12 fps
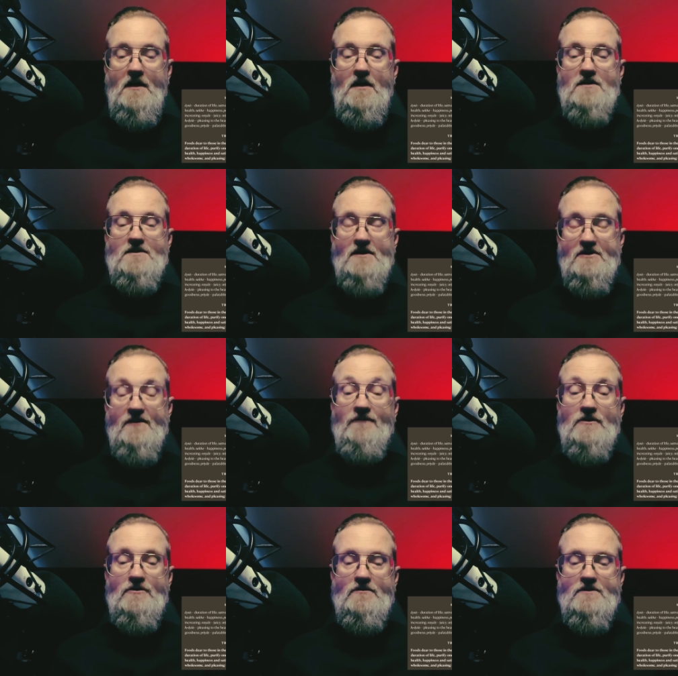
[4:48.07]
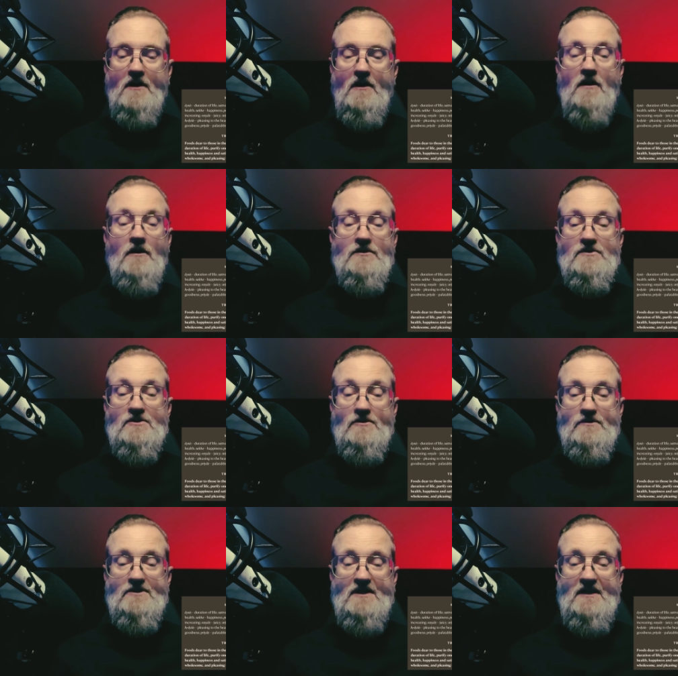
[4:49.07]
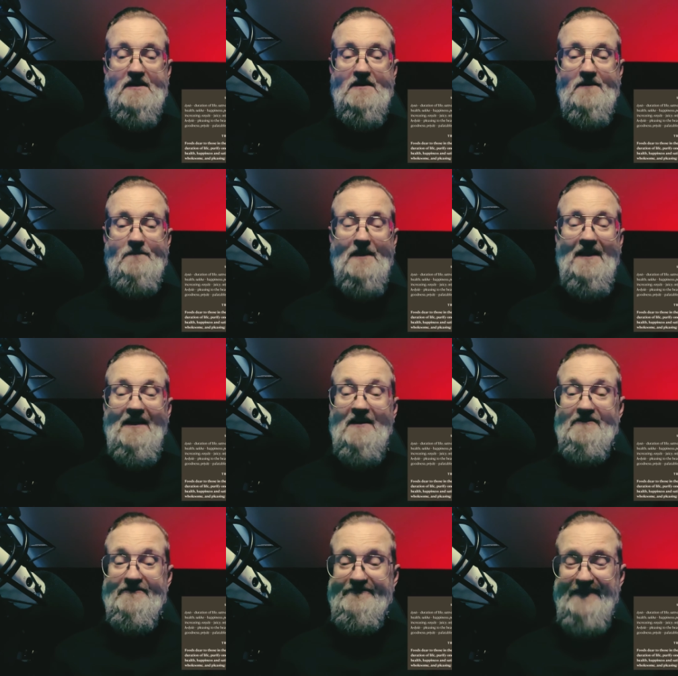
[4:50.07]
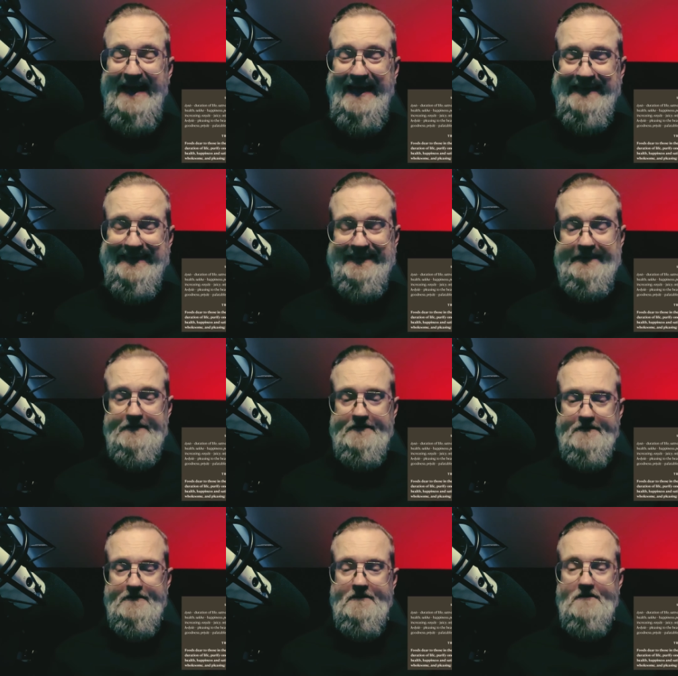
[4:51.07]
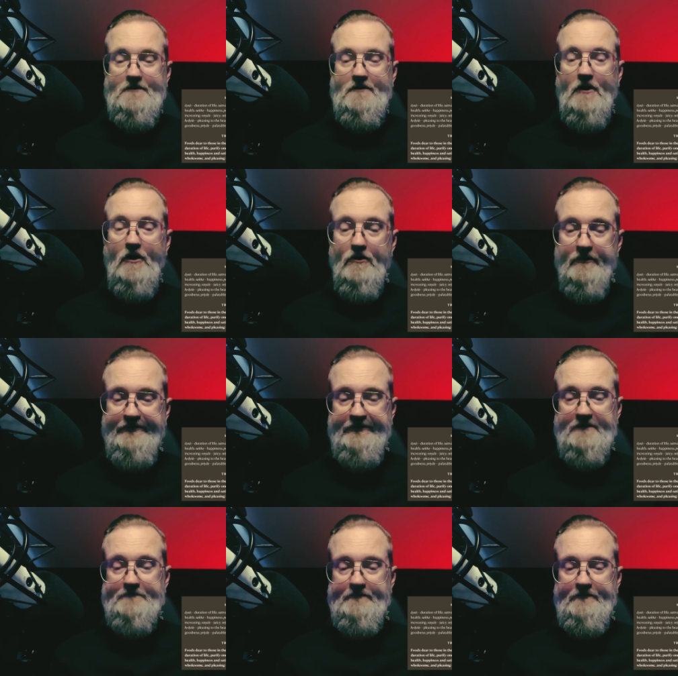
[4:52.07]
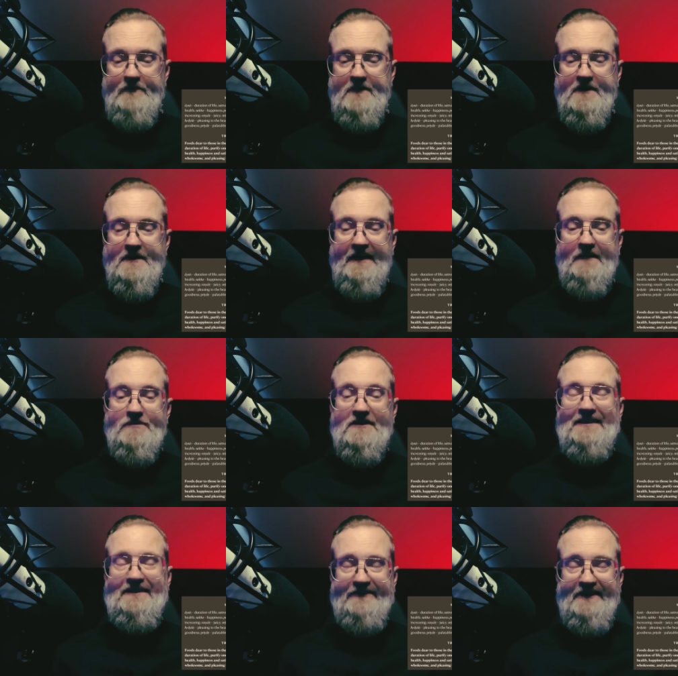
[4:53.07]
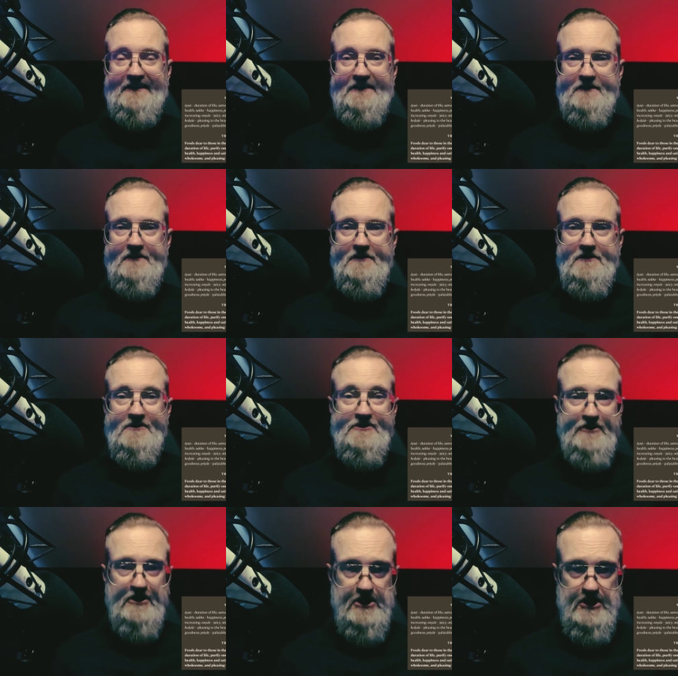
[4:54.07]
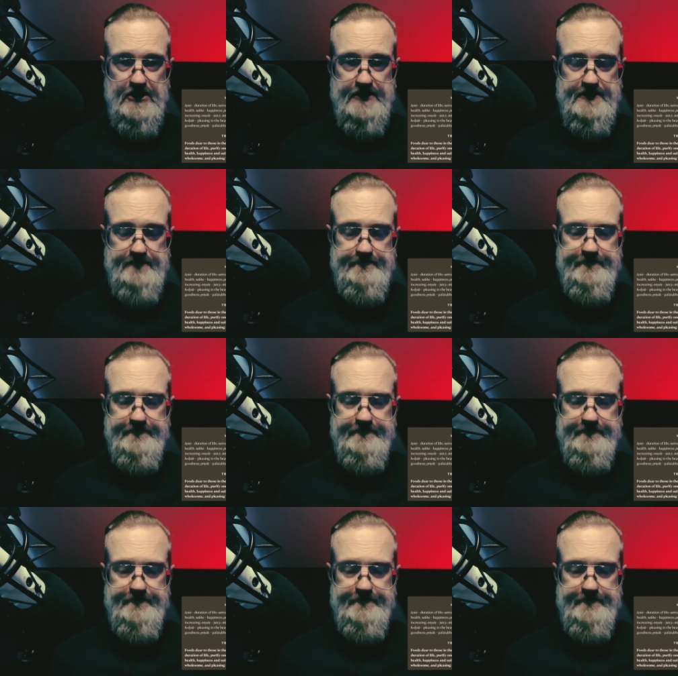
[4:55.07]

Such foods are juicy, fatty, wholesome, and pleasing to the heart.